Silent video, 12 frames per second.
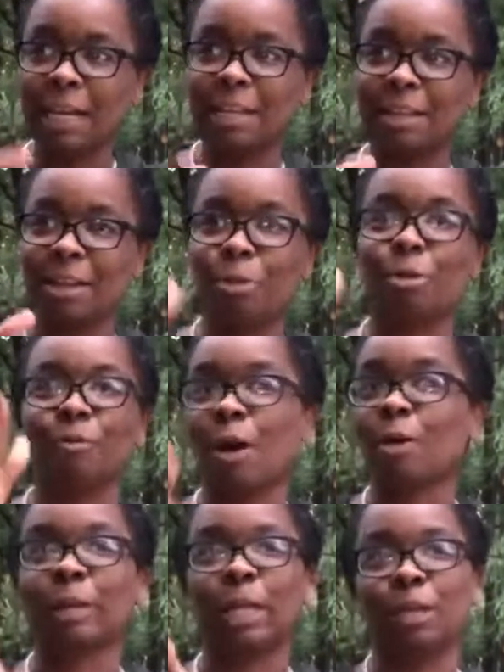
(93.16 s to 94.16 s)
who have
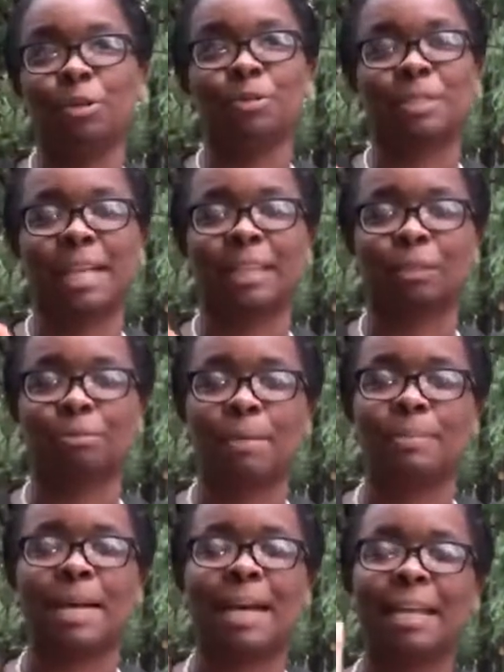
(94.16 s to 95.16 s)
already used like the
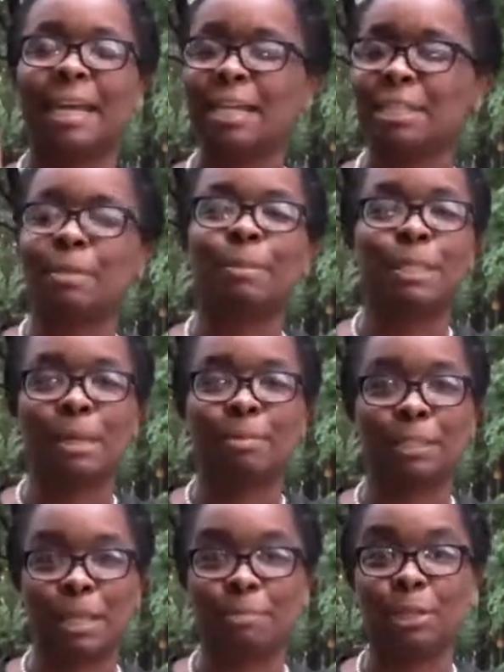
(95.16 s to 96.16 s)
website
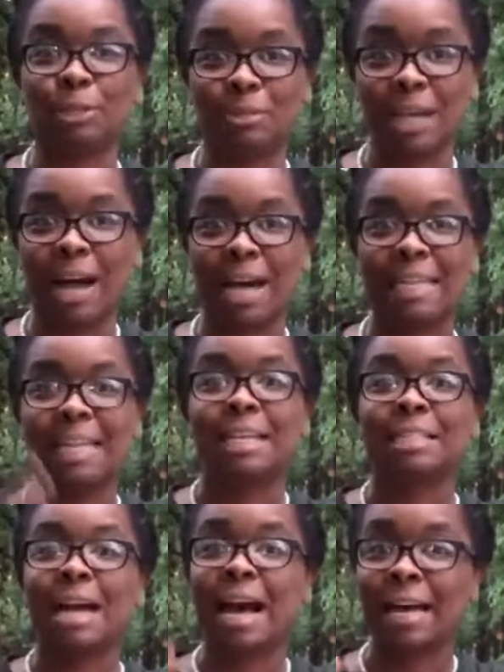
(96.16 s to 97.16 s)

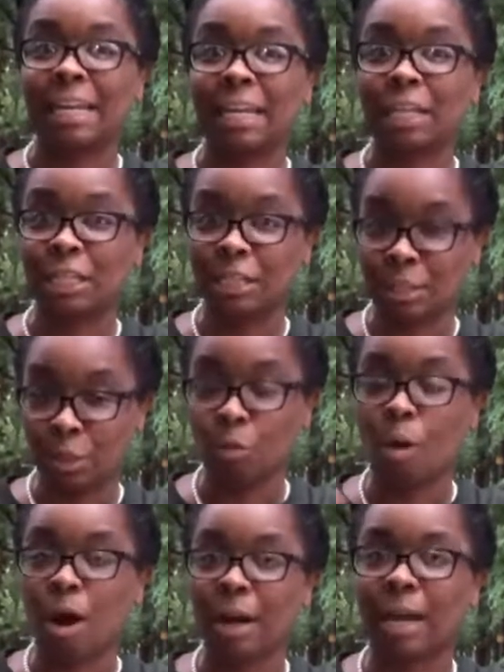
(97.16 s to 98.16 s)

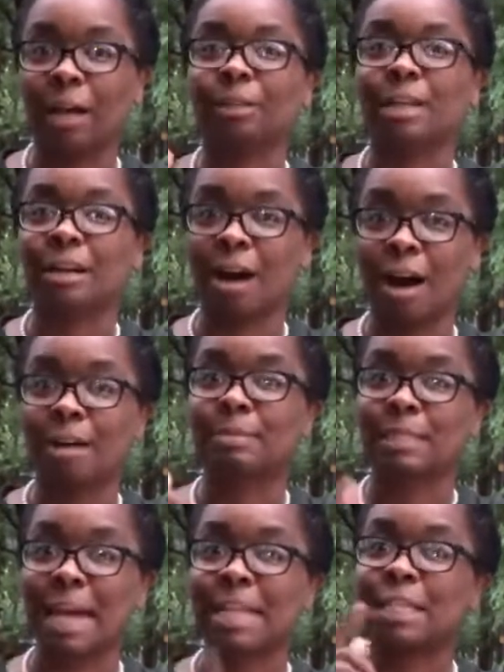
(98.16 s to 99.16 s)

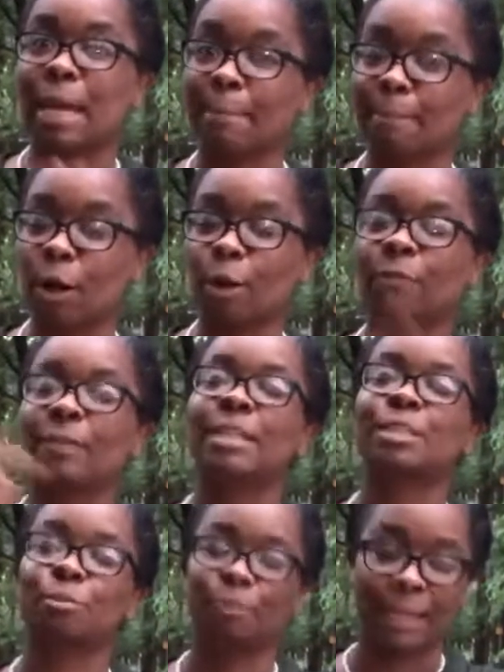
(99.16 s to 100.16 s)

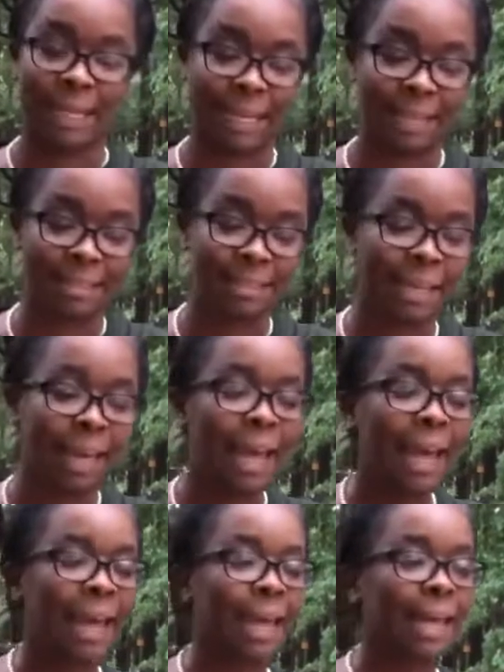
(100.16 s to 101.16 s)
www.tinyurl.com/imperfectweekend,
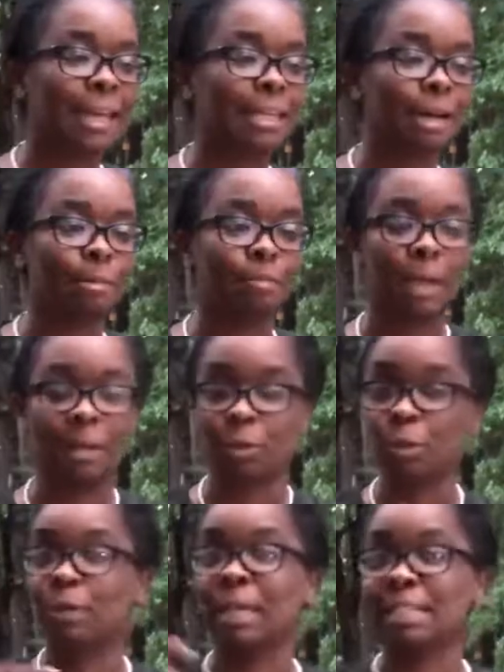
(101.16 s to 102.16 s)
and
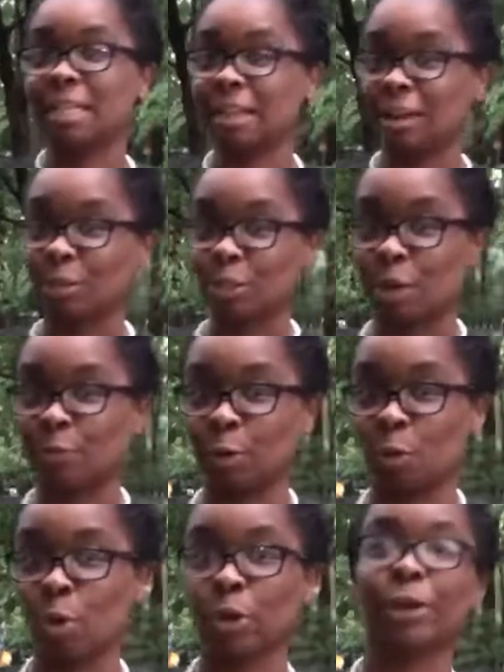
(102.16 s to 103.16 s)
you get $10 off your
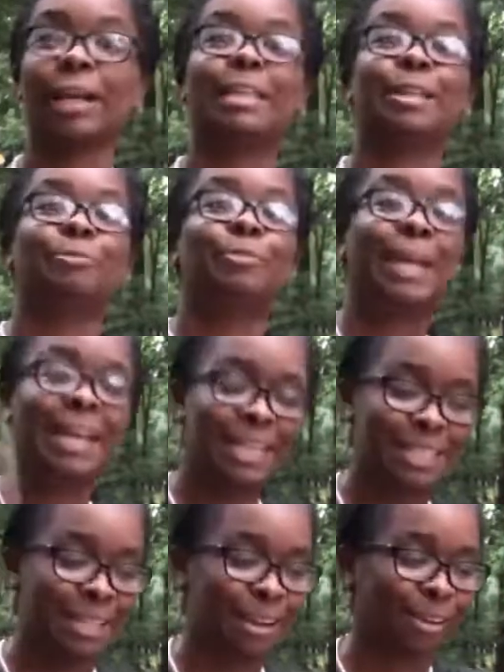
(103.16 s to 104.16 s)
order, and then we get
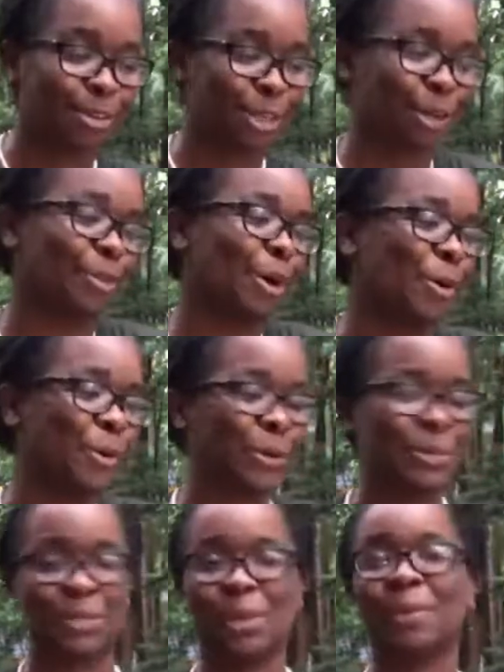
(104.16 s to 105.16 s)
$10 off our
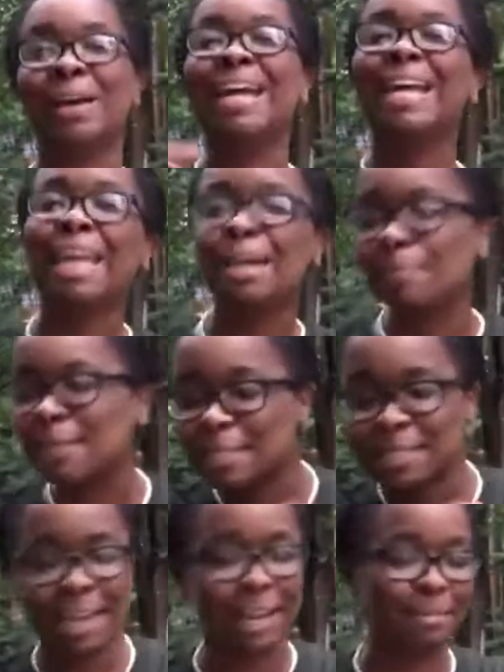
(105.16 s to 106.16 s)
order. So keep
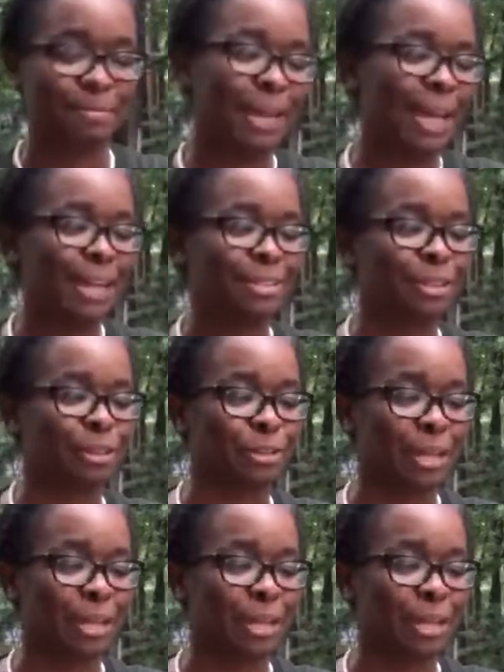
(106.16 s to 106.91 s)
us in your